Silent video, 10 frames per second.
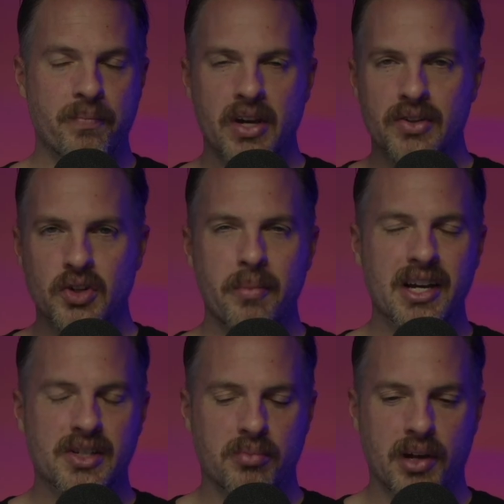So let me
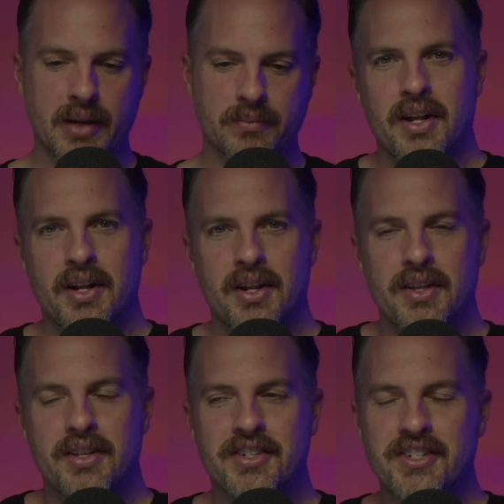explain.
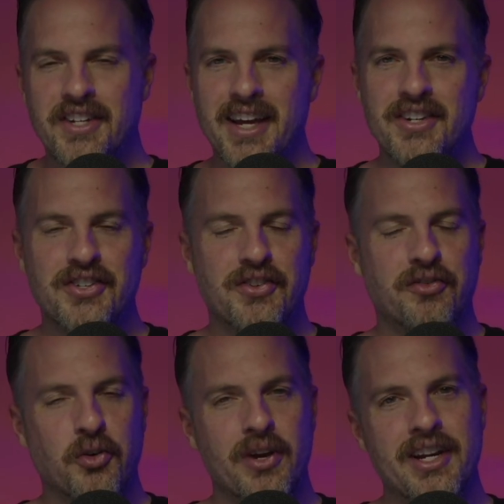The Stages of
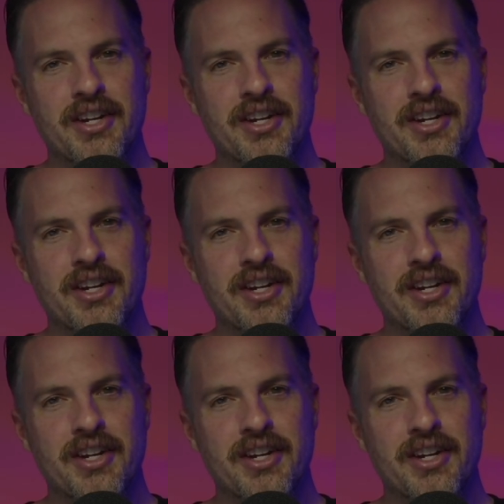Creed is